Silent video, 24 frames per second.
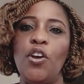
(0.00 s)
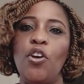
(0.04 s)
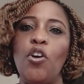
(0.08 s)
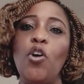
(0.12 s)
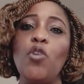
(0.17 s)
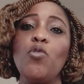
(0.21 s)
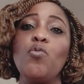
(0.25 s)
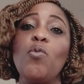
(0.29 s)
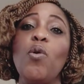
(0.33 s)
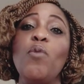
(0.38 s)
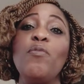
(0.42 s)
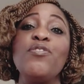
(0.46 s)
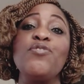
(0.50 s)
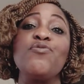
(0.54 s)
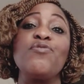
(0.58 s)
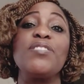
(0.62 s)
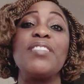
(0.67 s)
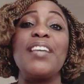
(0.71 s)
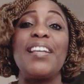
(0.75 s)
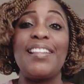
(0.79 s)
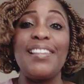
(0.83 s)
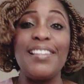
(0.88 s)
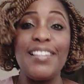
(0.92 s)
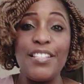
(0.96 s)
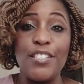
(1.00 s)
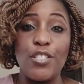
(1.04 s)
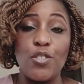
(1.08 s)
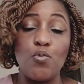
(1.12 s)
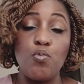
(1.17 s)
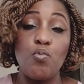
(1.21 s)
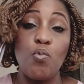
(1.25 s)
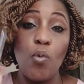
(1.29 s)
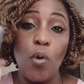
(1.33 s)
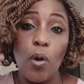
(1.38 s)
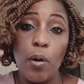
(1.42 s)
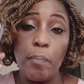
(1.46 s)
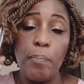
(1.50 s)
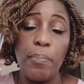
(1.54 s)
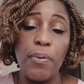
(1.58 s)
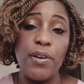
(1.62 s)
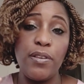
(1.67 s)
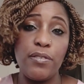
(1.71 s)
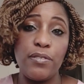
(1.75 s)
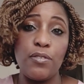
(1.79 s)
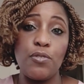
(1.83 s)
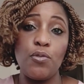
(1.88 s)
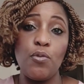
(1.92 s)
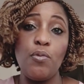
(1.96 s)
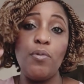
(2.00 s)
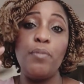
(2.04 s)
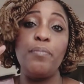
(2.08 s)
God will always raise at least one person who